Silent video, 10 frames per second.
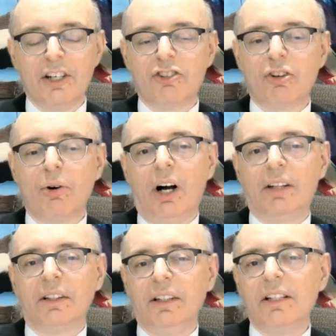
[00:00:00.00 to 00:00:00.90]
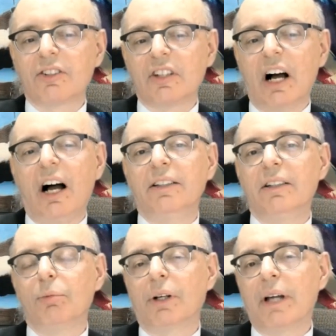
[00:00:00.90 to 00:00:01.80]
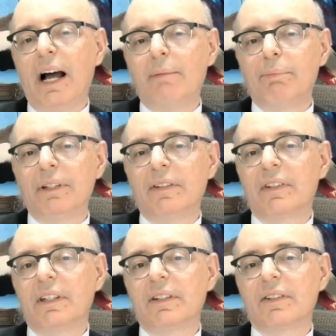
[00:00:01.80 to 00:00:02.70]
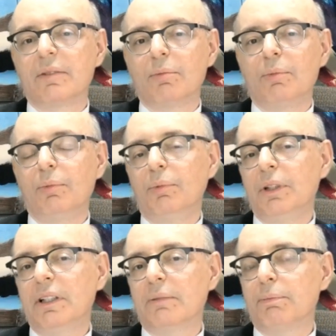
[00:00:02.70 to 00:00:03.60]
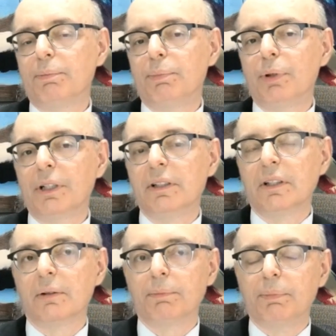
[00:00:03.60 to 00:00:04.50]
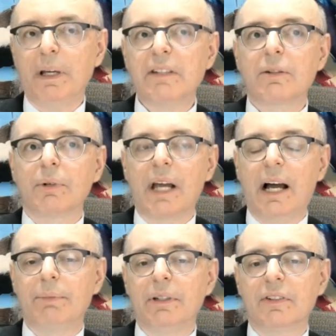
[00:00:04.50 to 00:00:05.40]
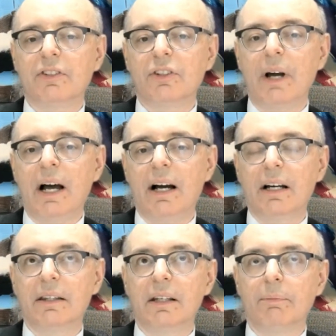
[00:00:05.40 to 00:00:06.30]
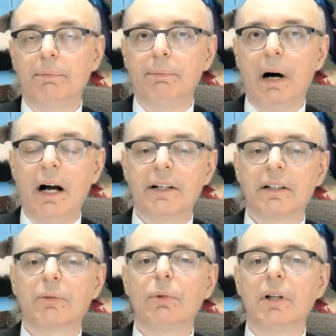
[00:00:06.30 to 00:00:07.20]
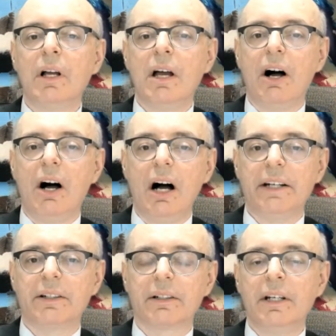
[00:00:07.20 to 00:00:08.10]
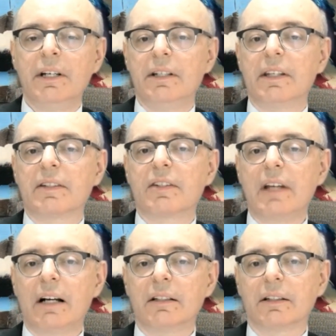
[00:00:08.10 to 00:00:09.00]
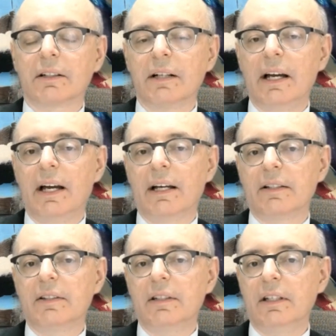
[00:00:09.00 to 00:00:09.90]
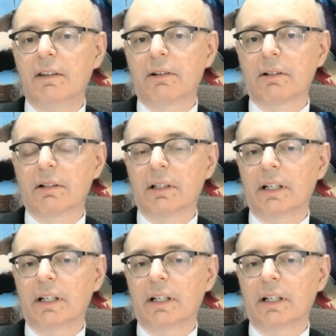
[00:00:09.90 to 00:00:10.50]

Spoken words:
So on the legal side, what happens is we can put into, basically what happens is the buyer will hire the seller as either